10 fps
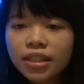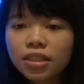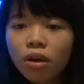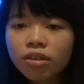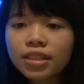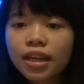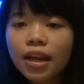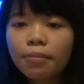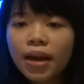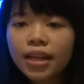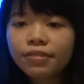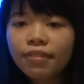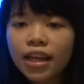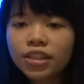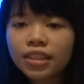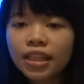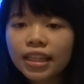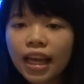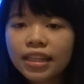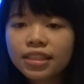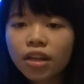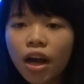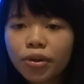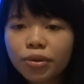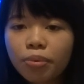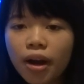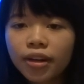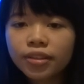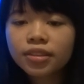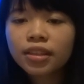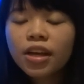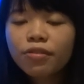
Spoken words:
has lost their competitive edges against the counterparts.